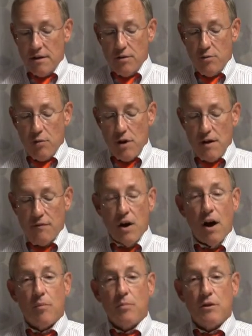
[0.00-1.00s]
you will have
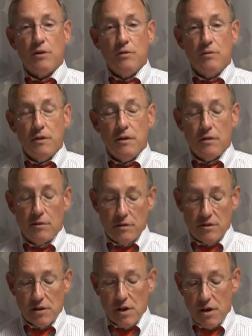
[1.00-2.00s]
the opportunity to
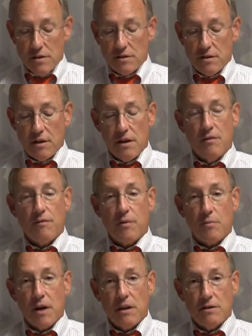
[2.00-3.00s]
discuss the
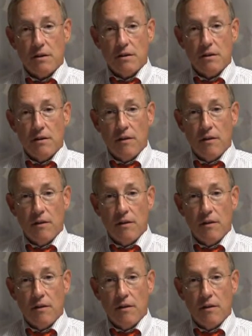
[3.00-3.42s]
information